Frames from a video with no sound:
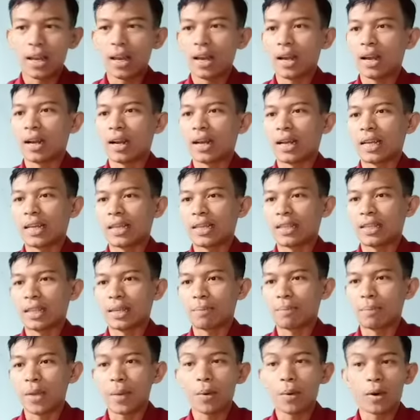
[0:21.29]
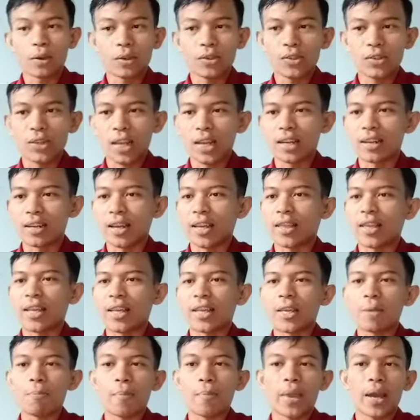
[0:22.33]
writing memos and writing
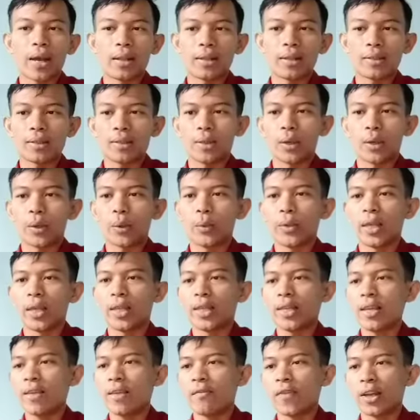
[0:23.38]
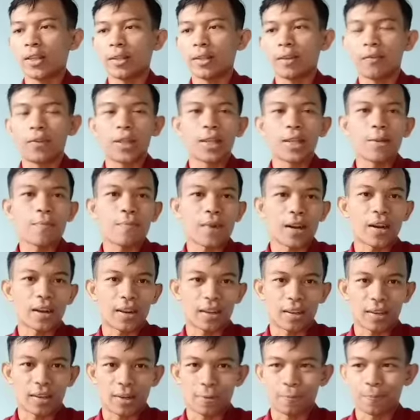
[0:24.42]
emails with the effectively
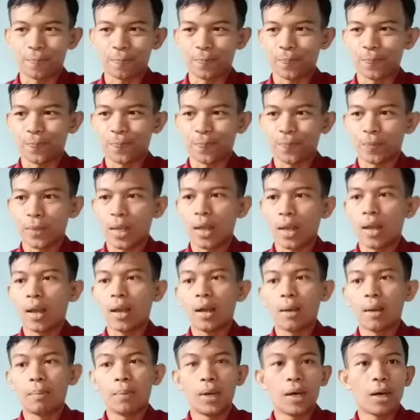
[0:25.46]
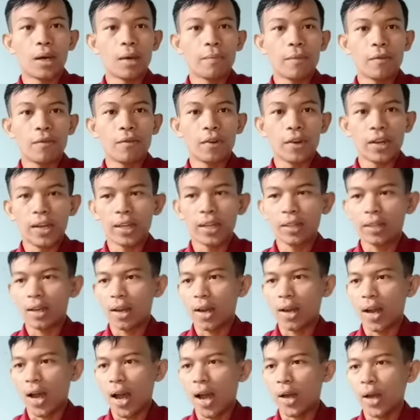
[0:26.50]
paragraph. But before that,
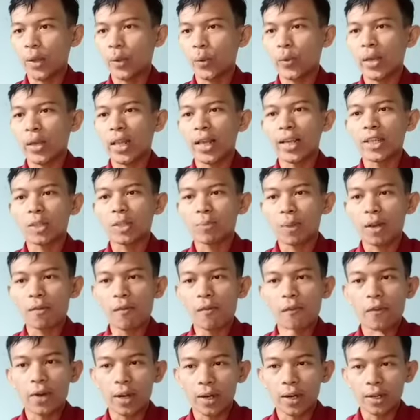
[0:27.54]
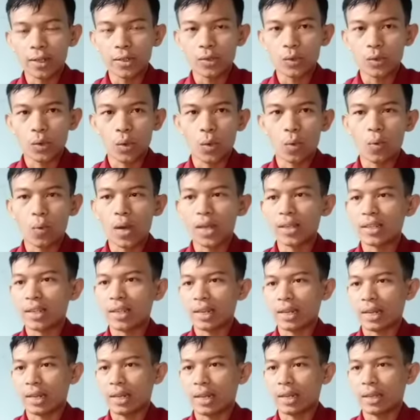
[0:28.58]
I will explain first what
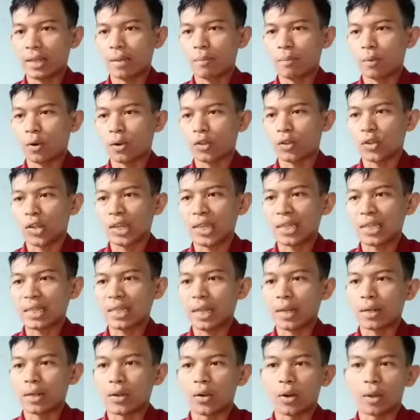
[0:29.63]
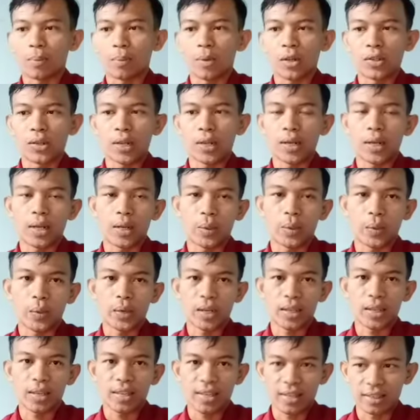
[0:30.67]
writing process and collaboration at
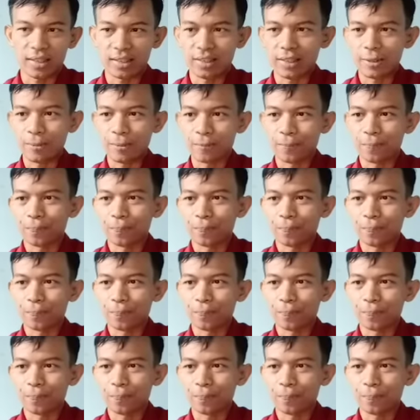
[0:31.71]
work is.